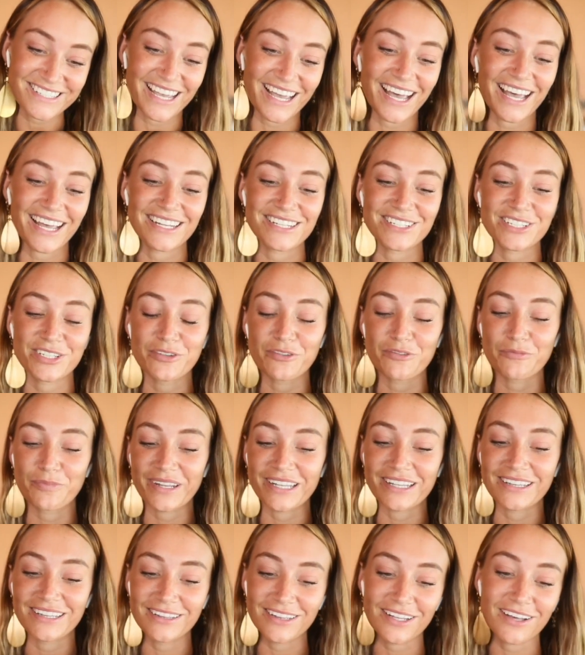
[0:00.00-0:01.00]
and you've
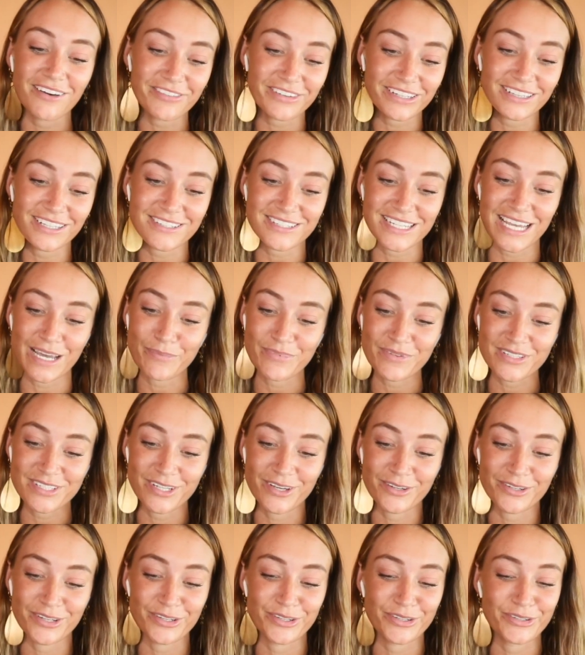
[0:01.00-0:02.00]
been loving this
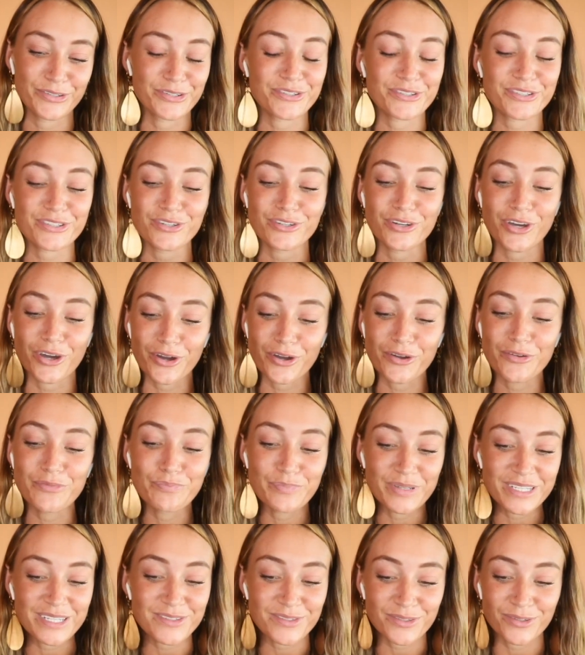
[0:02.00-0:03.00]
episode and you just know
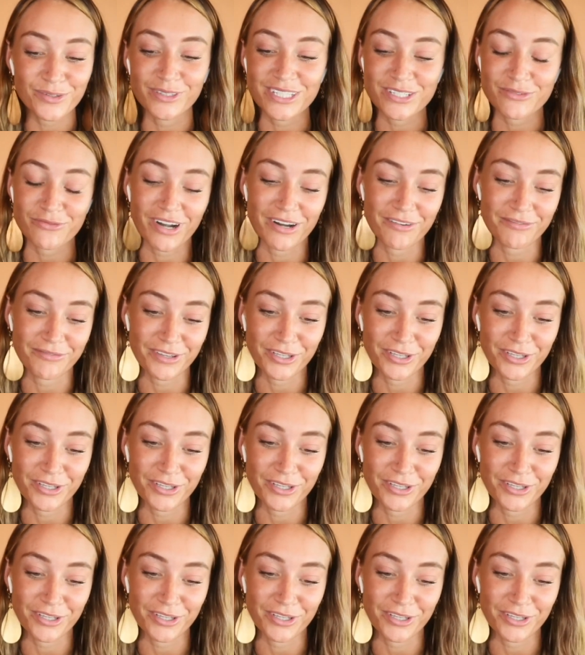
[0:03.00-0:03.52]
B School is right for